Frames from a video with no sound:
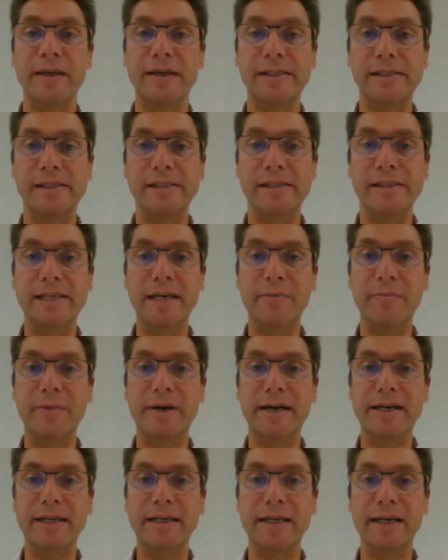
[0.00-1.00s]
in
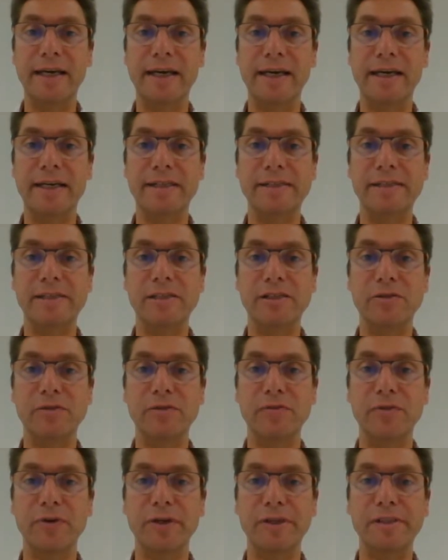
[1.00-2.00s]
Denmark and the
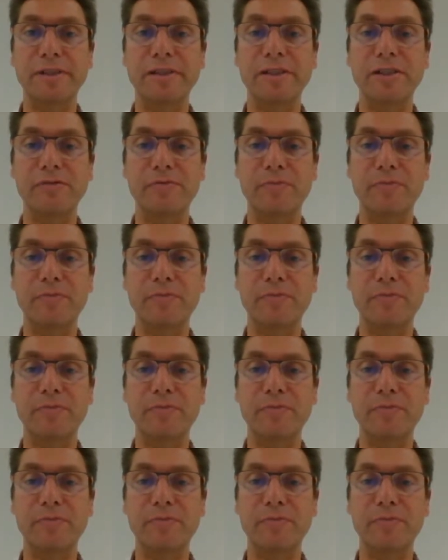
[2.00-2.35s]
University